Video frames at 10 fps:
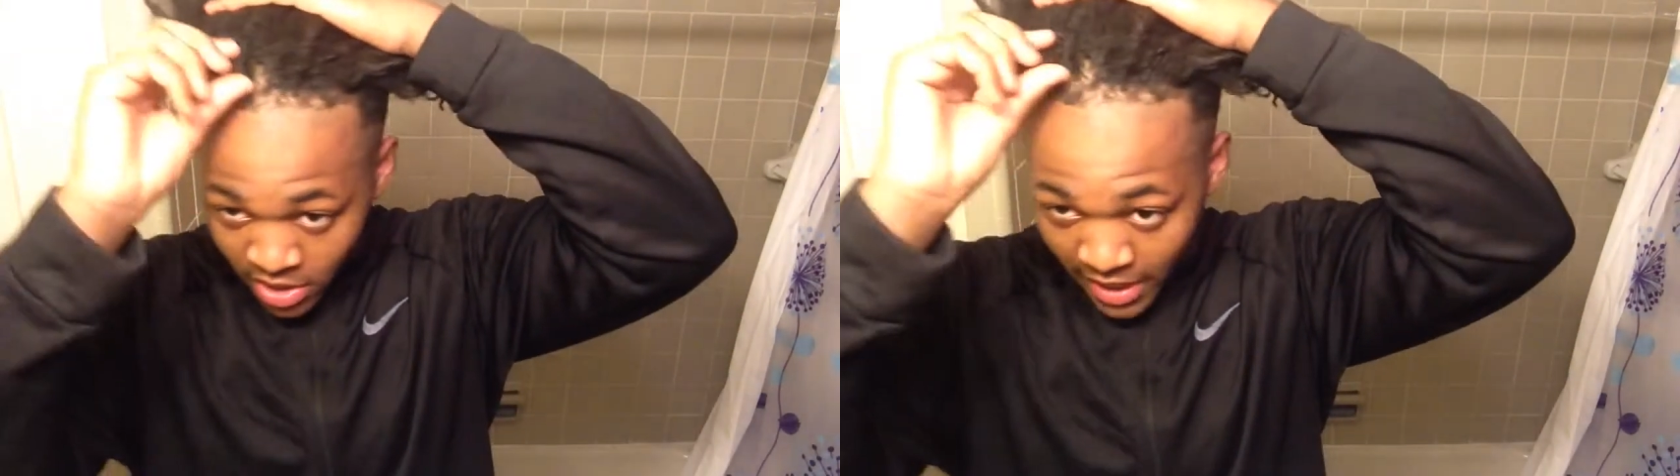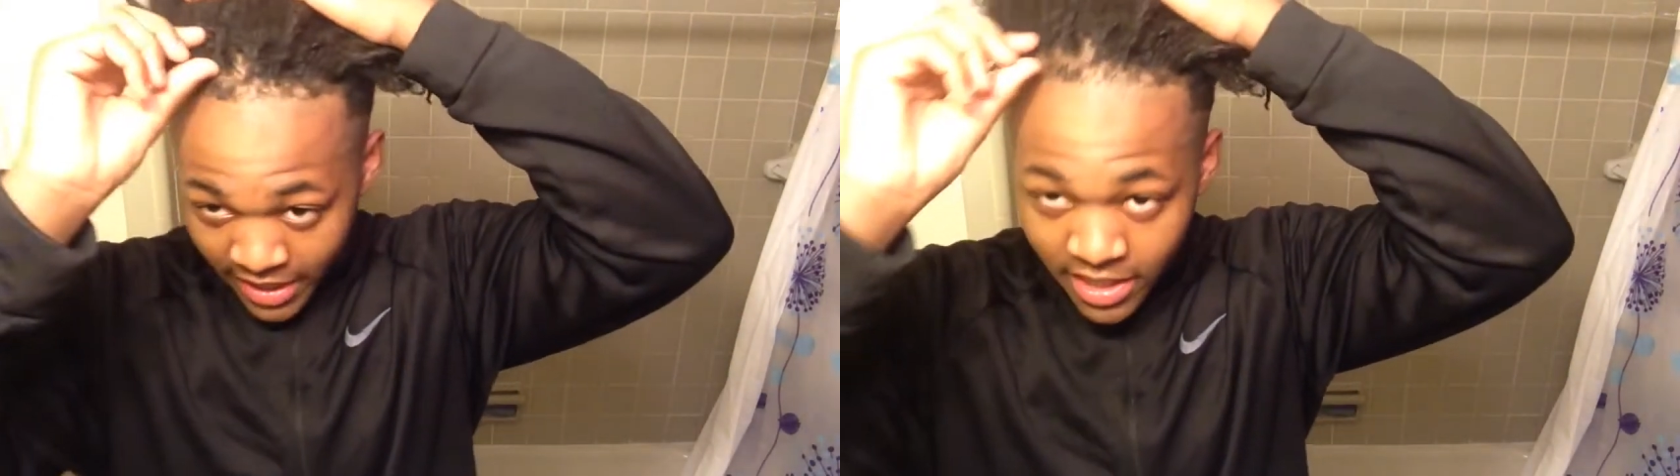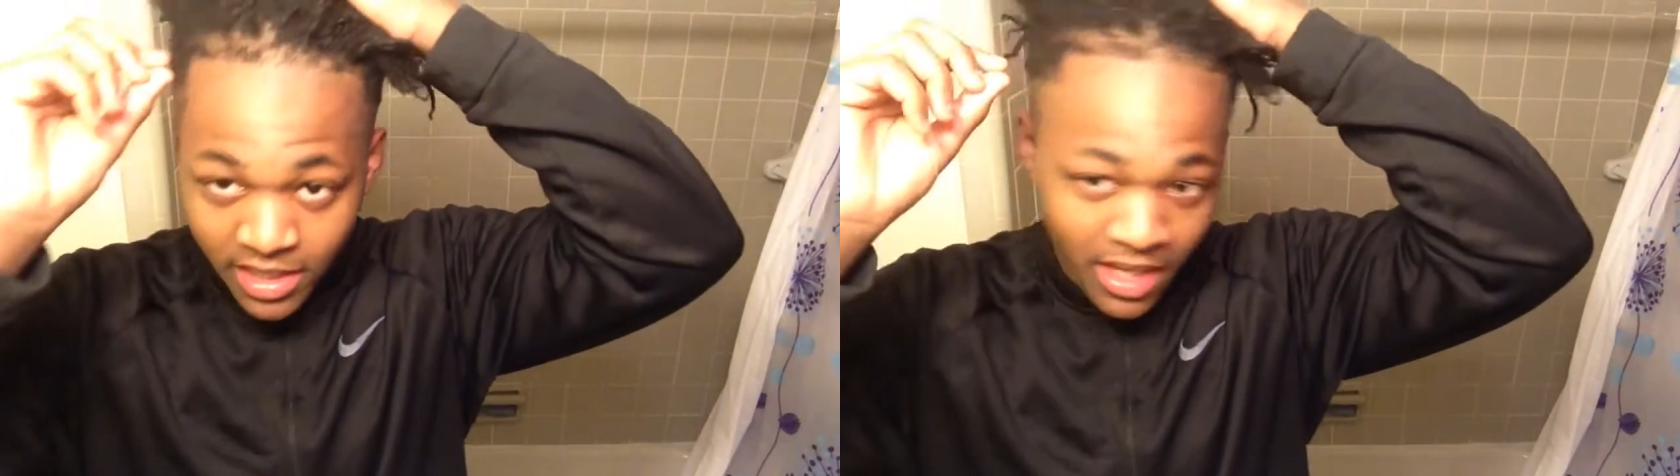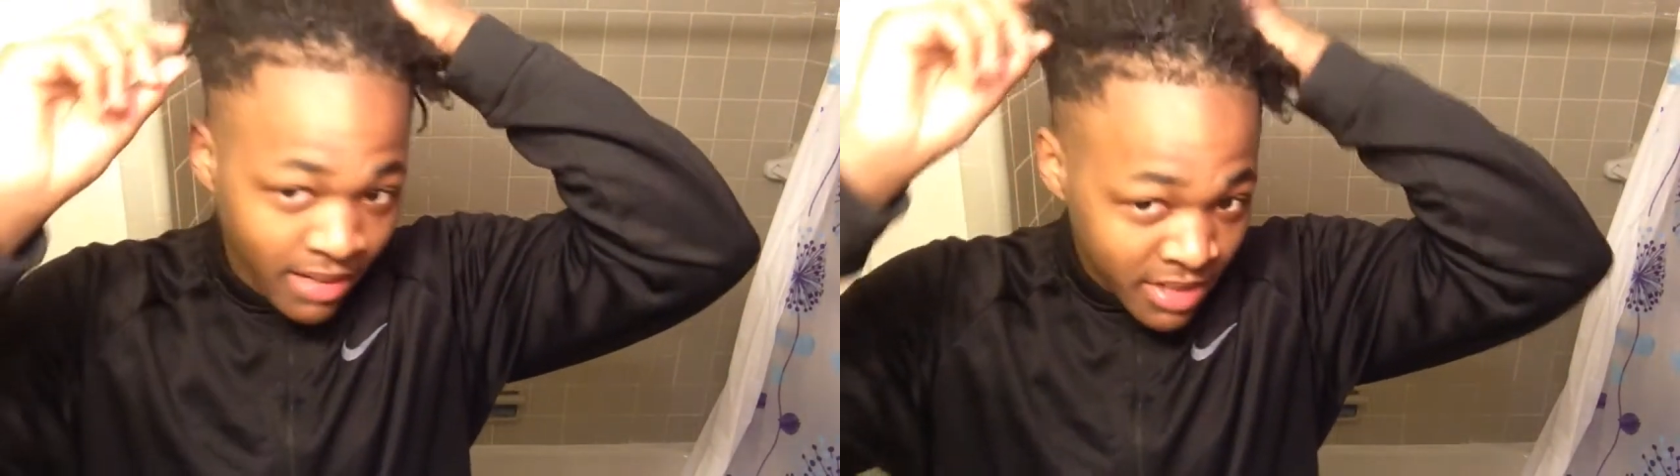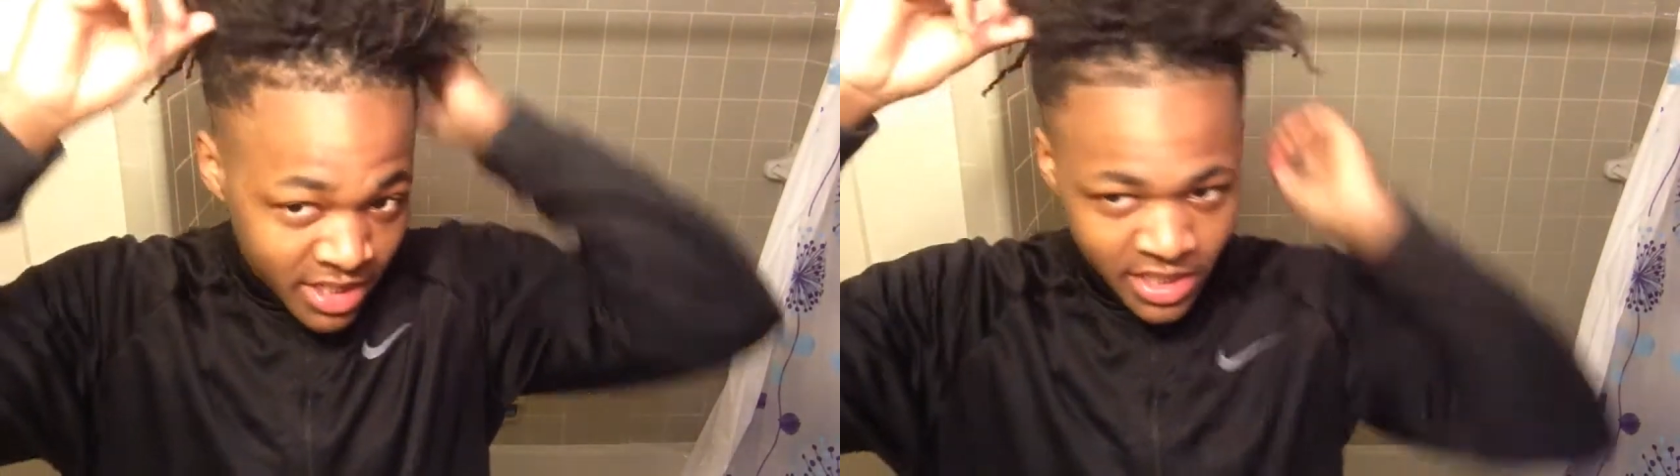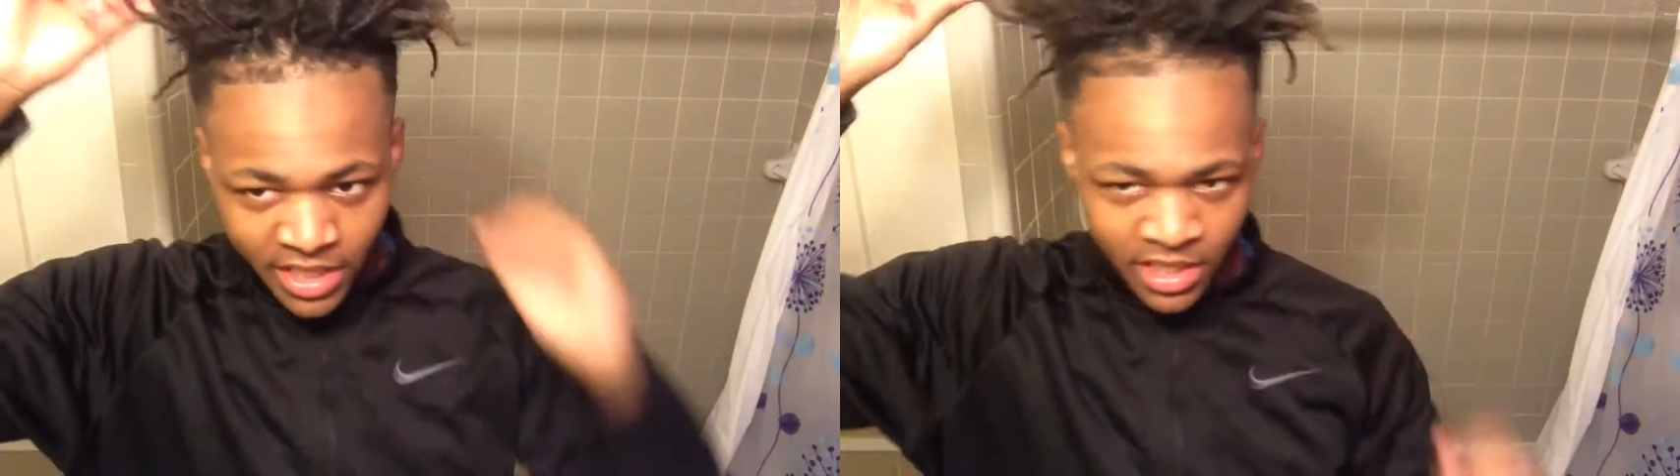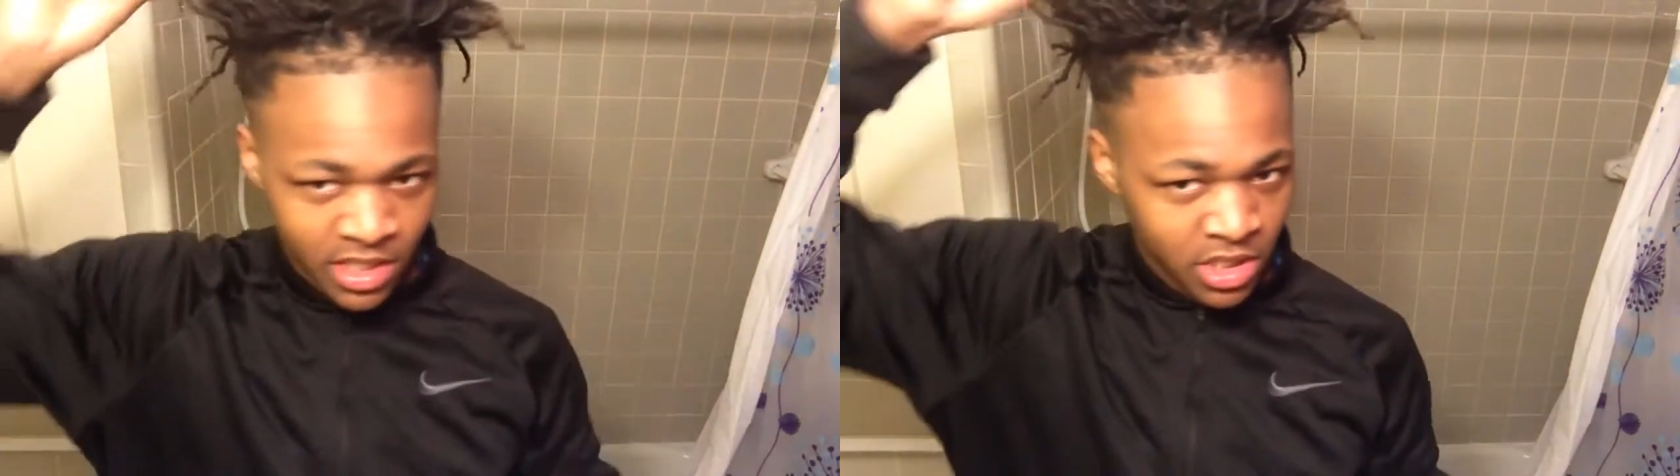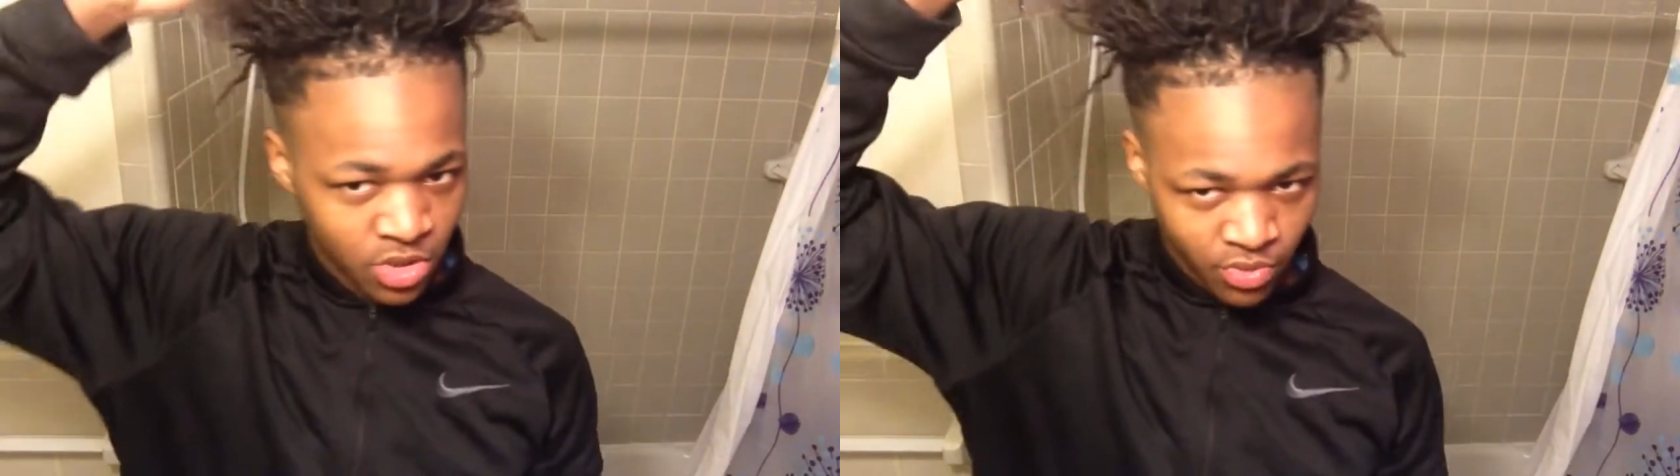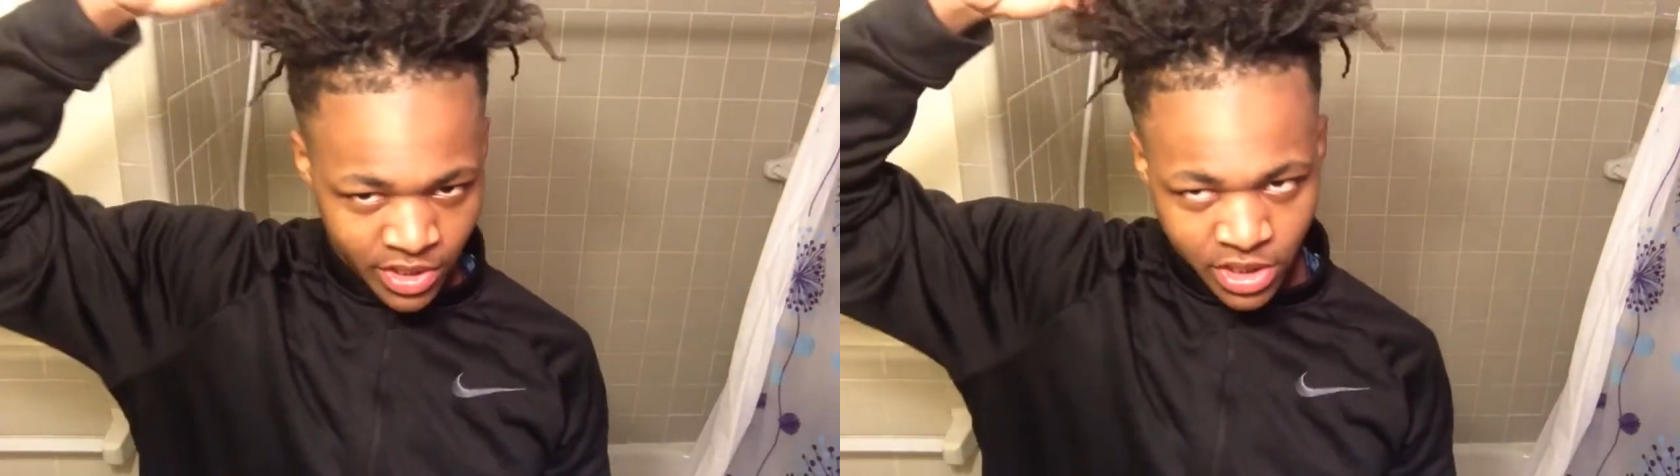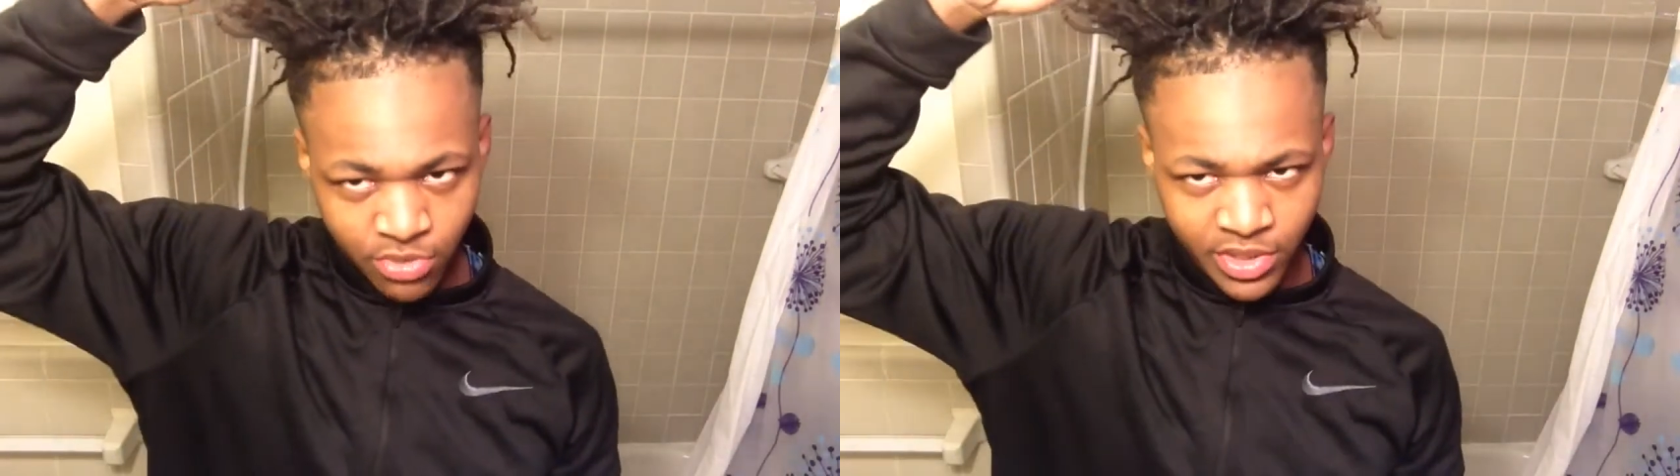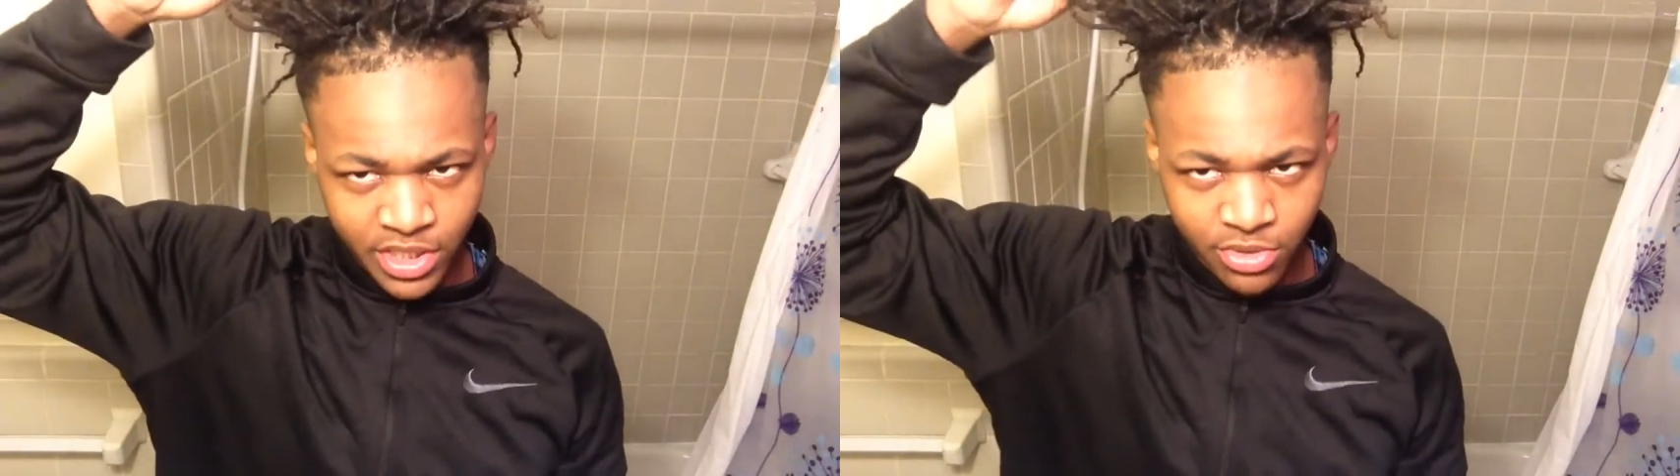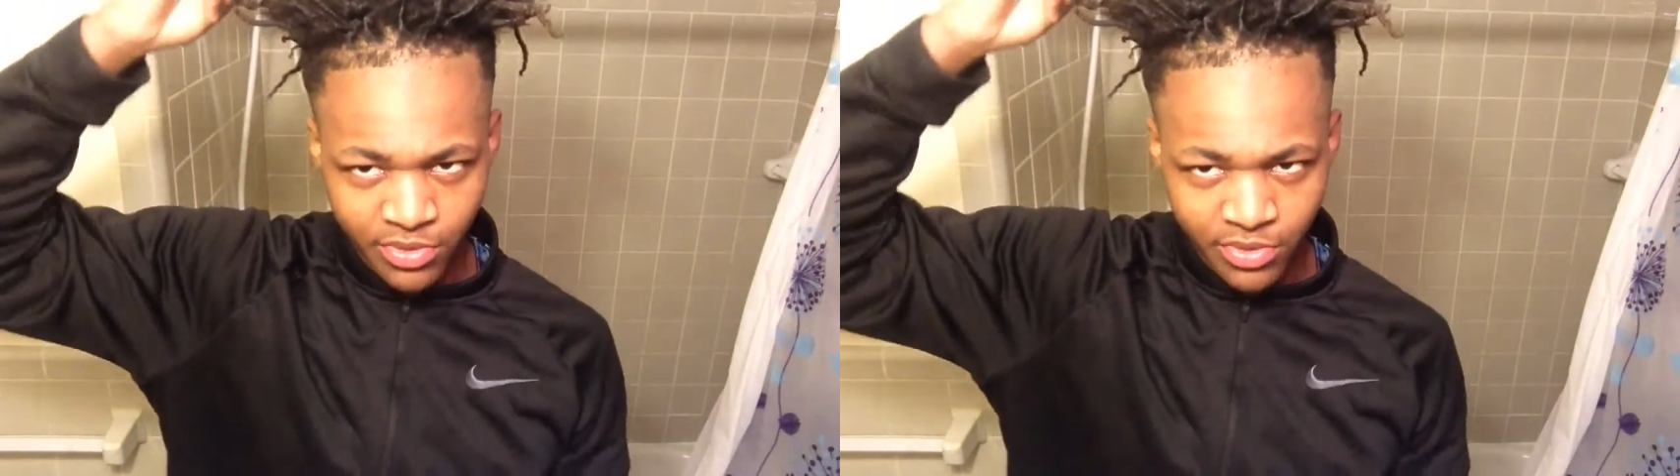Like, I'm not saying just twist, twist,